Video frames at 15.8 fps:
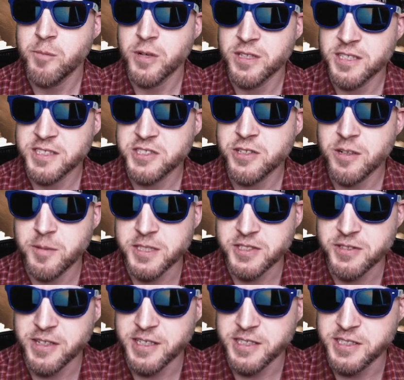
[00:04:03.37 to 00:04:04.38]
But let's talk about
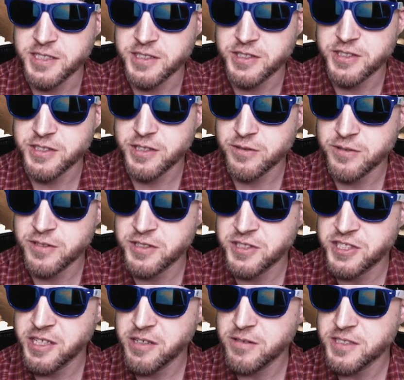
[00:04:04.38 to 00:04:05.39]
strategies. So there are
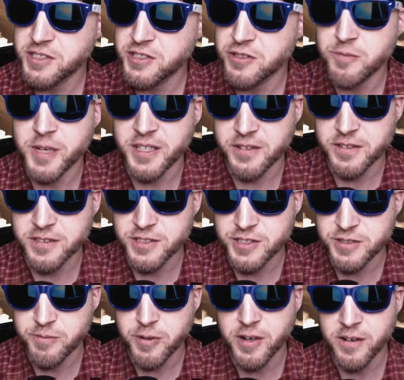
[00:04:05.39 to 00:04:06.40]
generally 2
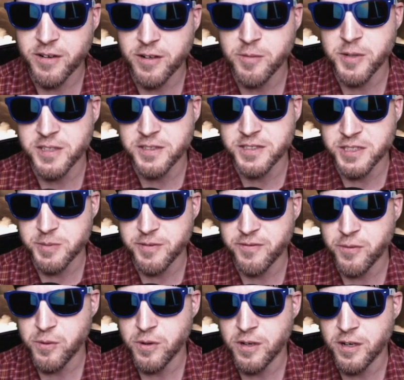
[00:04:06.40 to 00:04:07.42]
methods. You've probably heard about this
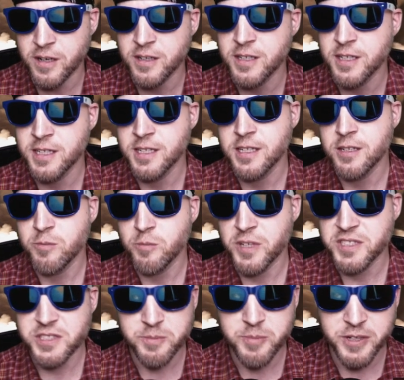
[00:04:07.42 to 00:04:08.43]
before.
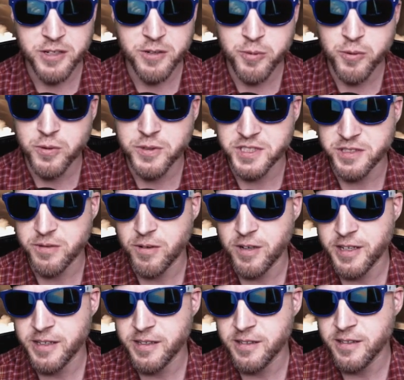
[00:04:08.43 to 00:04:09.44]
Basically, pick your poison,
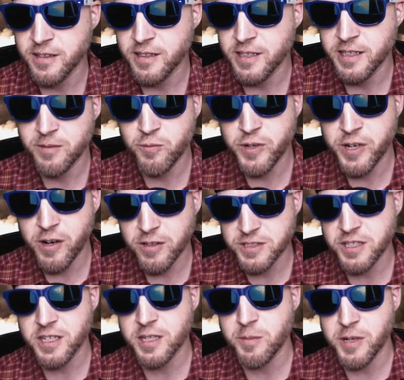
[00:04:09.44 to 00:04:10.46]
right? And we are
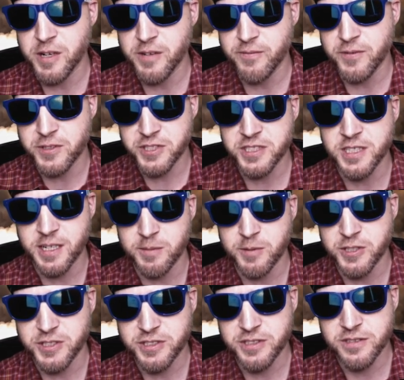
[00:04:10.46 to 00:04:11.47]
talking about
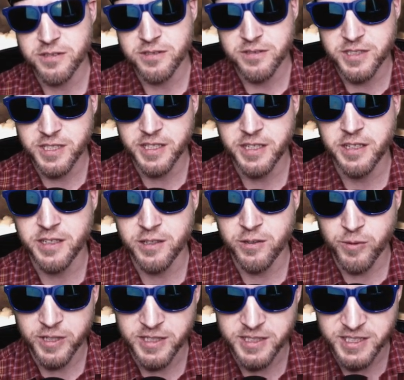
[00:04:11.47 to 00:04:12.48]
first-timers taking
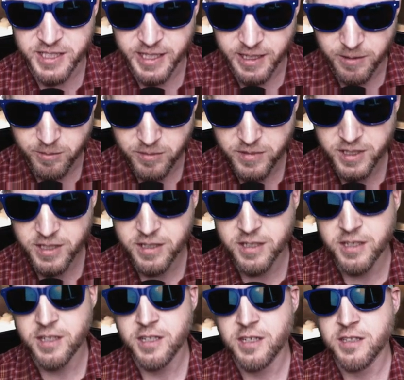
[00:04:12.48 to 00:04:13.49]
the written exam.
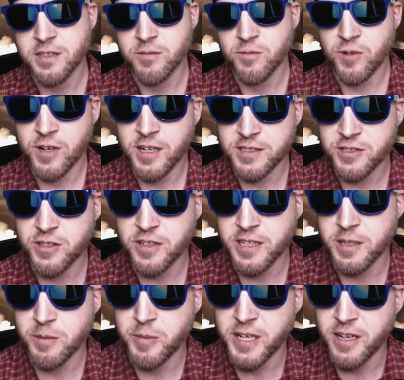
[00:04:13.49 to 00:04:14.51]
We're not
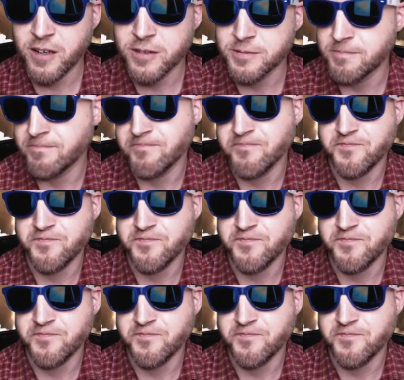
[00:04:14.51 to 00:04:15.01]
talking about